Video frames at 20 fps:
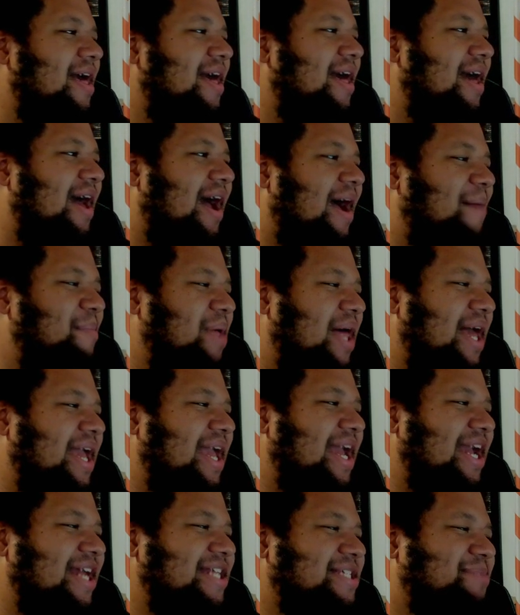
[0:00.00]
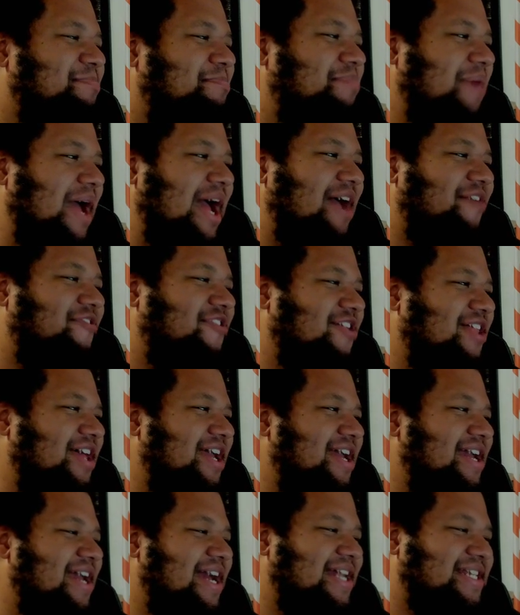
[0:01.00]
I'm like, it's
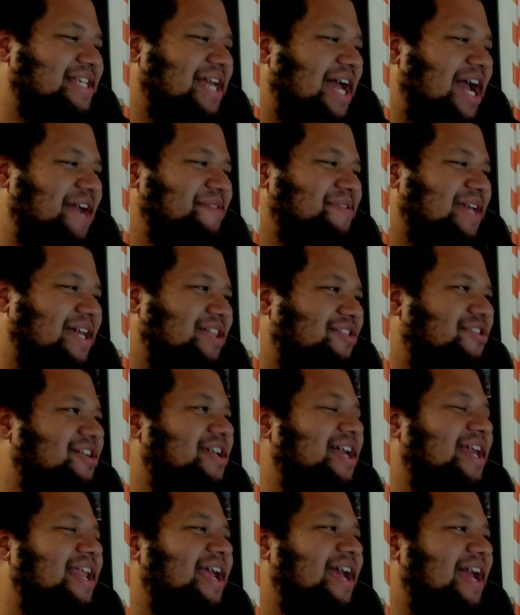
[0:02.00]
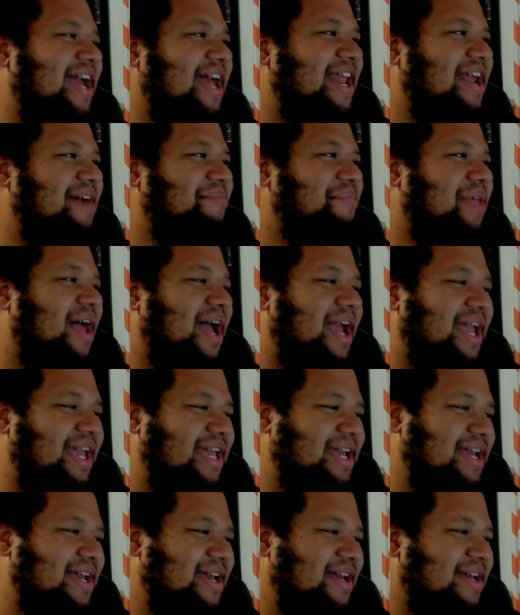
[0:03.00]
baffling at times. I look at it and I'm like,
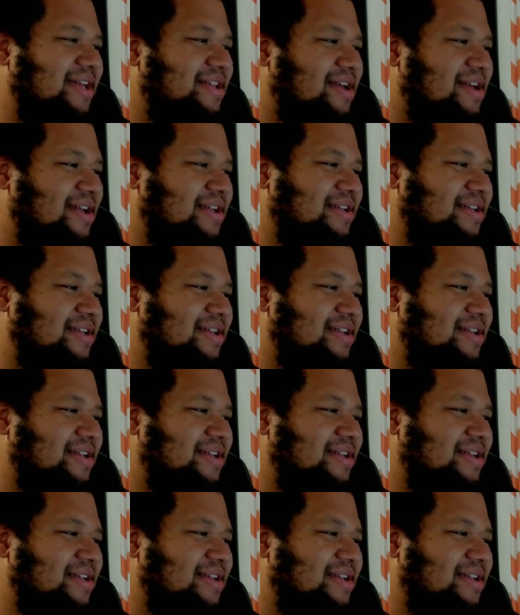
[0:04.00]
uh,